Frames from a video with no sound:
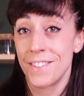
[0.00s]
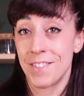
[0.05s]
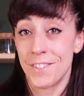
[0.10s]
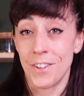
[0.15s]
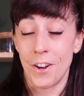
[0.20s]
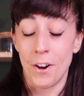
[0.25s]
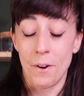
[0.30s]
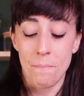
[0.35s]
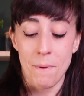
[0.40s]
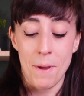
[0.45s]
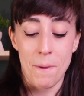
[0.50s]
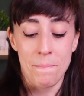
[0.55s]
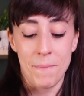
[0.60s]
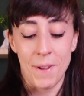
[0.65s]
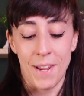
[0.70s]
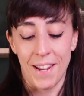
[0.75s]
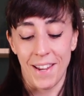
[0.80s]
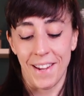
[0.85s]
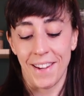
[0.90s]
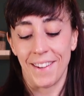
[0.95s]
Start by
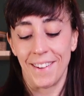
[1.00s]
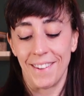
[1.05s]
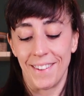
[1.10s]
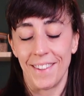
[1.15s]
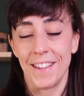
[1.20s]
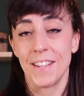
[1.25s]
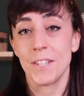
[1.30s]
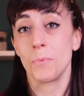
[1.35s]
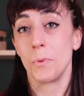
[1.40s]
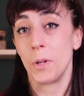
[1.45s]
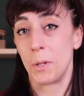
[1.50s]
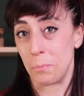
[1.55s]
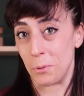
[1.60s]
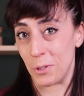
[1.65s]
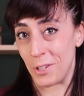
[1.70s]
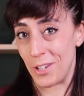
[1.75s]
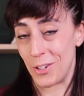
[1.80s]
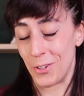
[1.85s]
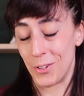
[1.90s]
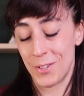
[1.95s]
peeling the sweet
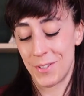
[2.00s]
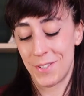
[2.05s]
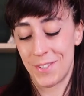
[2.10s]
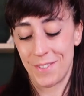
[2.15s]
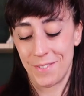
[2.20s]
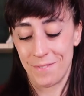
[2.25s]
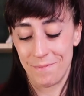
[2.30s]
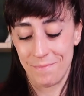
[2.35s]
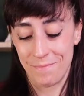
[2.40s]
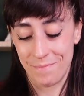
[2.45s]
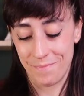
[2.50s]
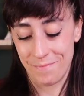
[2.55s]
potatoes.